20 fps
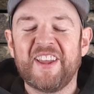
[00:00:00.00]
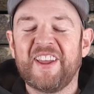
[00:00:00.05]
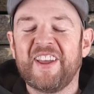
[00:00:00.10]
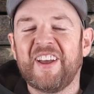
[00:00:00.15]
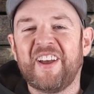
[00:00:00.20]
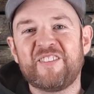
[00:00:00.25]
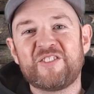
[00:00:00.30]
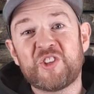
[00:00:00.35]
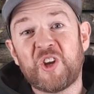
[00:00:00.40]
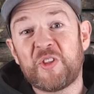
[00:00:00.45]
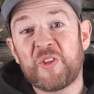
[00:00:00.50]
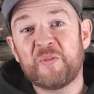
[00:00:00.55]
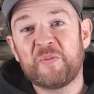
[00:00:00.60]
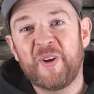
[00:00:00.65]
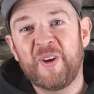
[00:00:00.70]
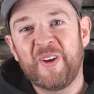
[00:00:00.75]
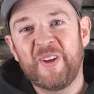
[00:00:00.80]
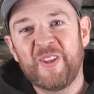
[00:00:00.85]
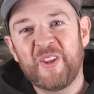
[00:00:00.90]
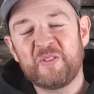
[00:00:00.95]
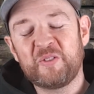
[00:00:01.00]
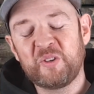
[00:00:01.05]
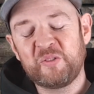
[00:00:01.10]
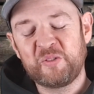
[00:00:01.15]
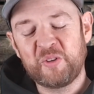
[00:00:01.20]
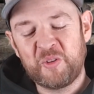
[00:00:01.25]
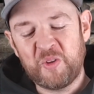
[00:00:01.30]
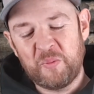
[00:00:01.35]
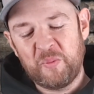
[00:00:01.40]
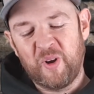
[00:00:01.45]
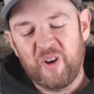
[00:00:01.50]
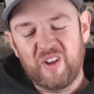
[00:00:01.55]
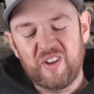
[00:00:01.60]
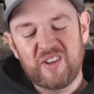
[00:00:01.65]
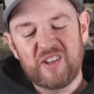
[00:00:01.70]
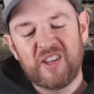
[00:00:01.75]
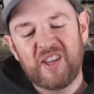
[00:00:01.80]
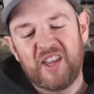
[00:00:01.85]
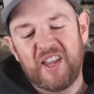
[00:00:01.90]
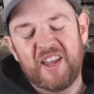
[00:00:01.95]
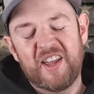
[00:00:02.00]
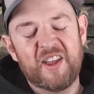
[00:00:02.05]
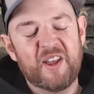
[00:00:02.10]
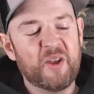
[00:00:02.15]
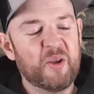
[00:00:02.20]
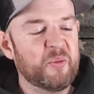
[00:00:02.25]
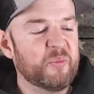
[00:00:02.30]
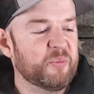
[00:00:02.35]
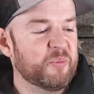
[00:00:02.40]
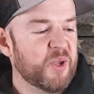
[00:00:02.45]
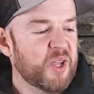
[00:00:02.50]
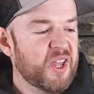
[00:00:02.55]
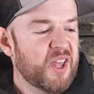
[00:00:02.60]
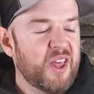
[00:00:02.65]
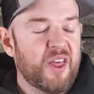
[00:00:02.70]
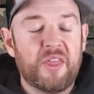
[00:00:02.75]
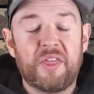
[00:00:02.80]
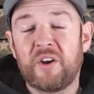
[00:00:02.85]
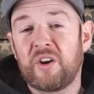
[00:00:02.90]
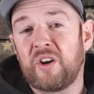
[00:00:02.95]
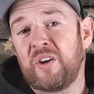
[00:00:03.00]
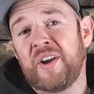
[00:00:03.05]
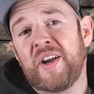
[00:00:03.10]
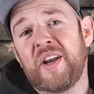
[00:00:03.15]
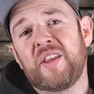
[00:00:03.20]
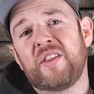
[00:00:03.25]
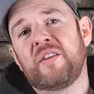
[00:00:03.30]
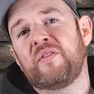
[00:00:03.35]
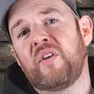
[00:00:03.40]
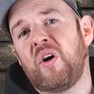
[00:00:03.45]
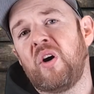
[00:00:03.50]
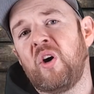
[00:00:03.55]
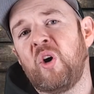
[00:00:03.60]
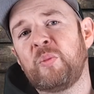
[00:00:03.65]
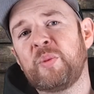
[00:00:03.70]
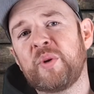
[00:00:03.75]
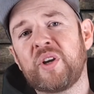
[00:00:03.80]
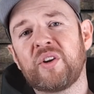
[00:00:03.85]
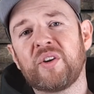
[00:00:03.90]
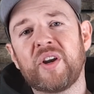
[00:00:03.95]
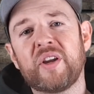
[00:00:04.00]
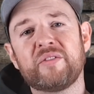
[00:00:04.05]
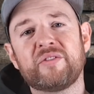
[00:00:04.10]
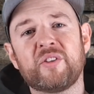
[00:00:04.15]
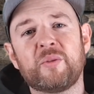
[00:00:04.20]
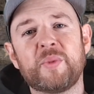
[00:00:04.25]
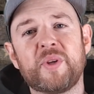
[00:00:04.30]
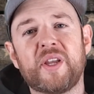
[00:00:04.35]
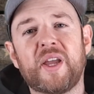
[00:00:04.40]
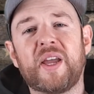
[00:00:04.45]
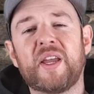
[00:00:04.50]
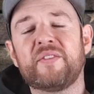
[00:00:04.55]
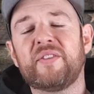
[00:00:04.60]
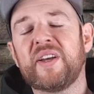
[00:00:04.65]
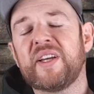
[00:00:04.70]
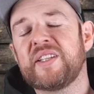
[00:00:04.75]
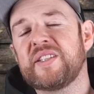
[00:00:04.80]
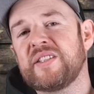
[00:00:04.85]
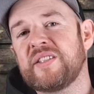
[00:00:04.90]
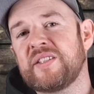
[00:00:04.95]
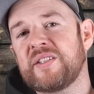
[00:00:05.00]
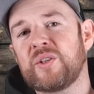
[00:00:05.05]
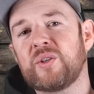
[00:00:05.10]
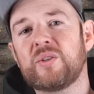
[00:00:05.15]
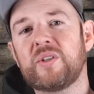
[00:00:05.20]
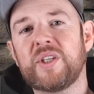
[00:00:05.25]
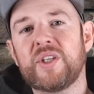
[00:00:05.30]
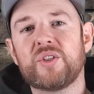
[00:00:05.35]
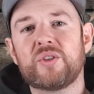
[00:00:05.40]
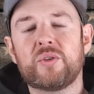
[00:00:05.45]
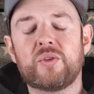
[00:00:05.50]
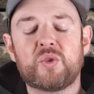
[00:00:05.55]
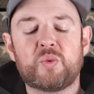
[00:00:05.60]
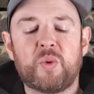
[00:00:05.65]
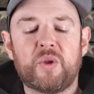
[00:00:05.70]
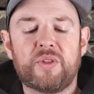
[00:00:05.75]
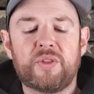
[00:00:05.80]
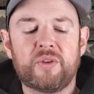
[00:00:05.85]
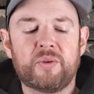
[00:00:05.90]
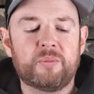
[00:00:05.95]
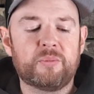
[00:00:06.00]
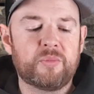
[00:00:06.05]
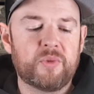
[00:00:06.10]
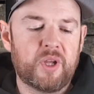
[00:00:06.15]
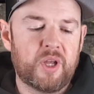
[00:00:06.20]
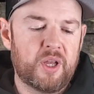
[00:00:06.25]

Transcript: I've shot them all, I've reviewed them all. They're great. They've all been great for me. I've had zero issues with them.